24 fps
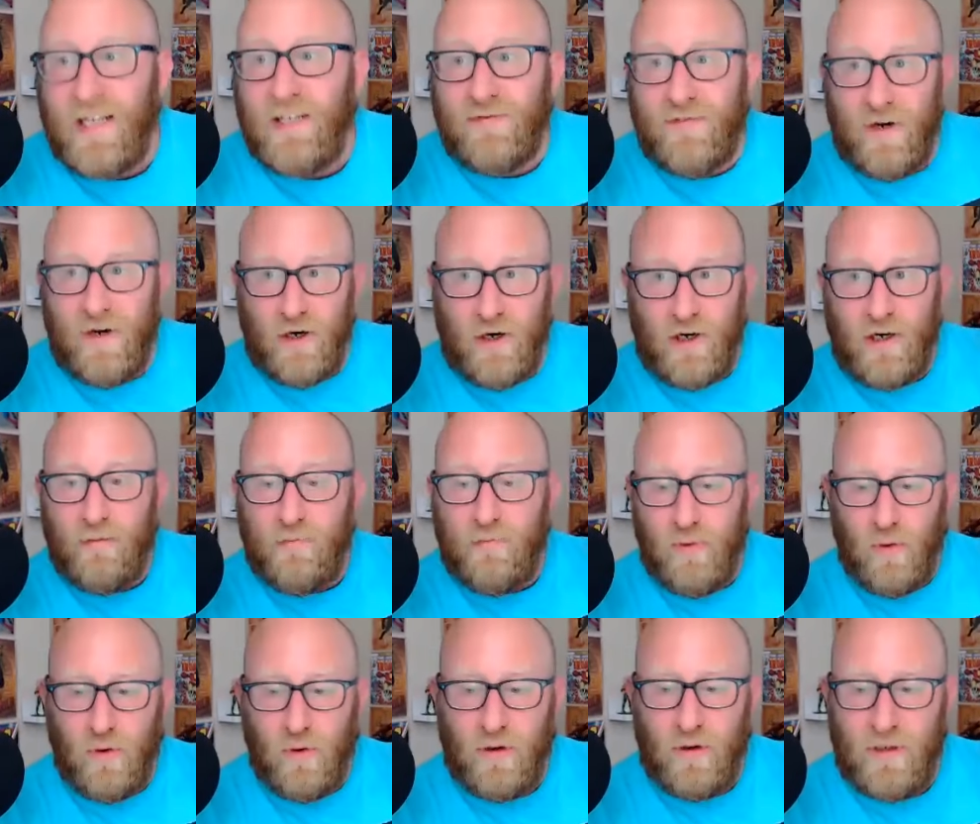very
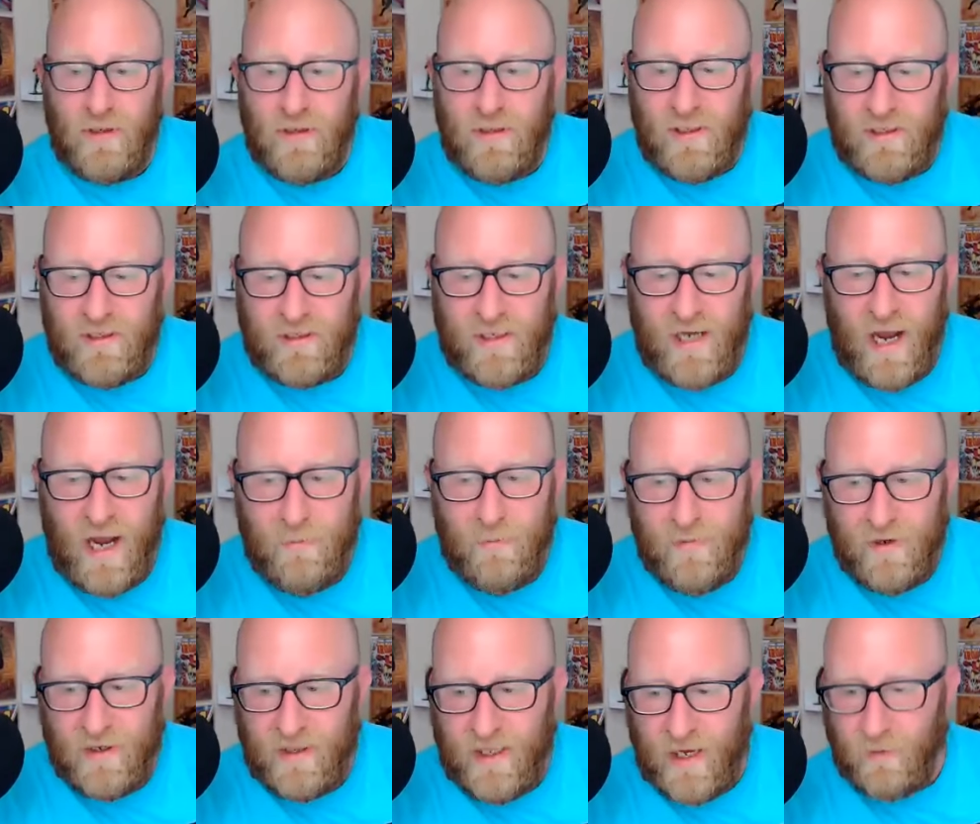important, this
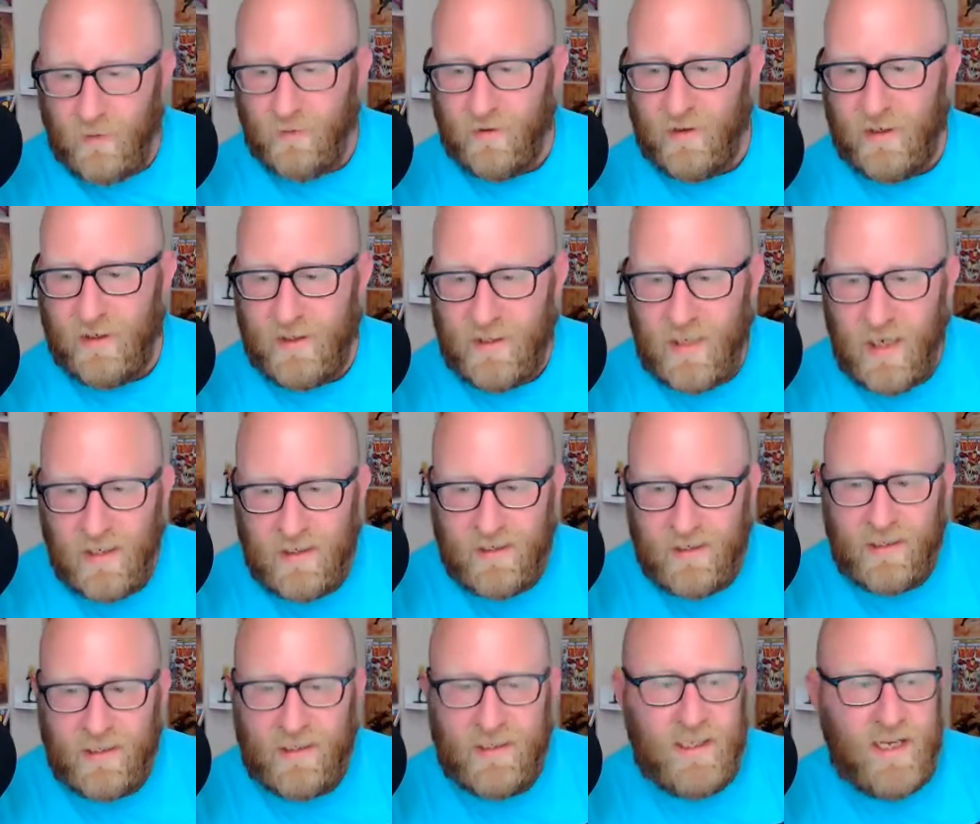topic that we're
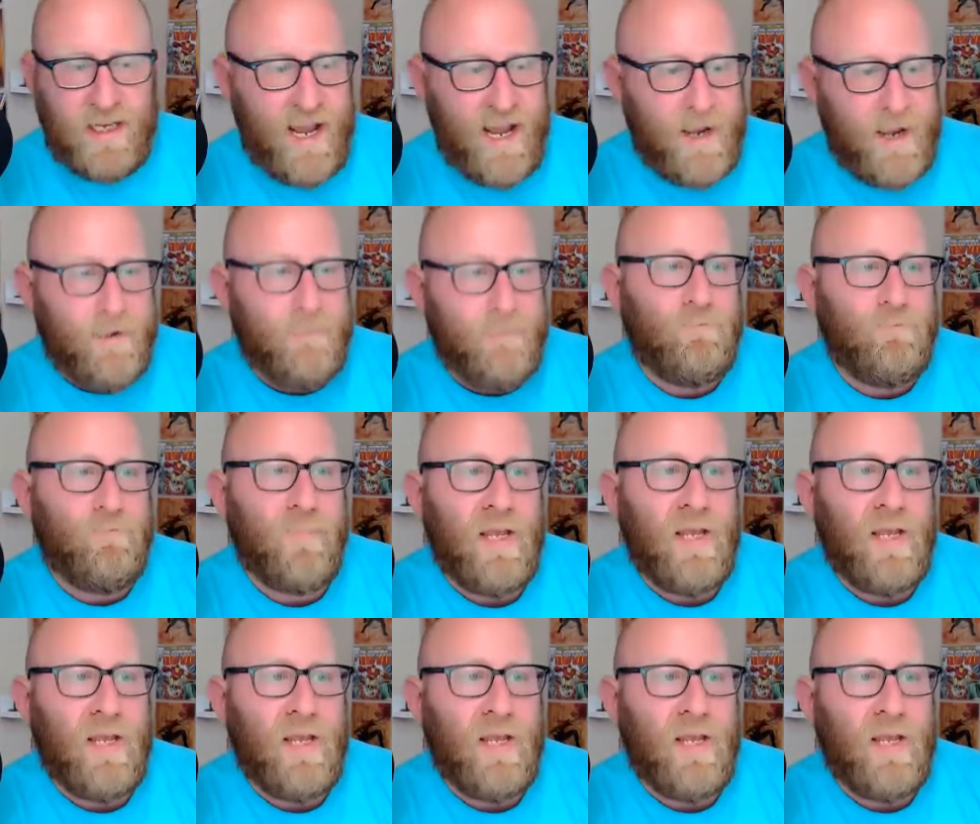discussing today.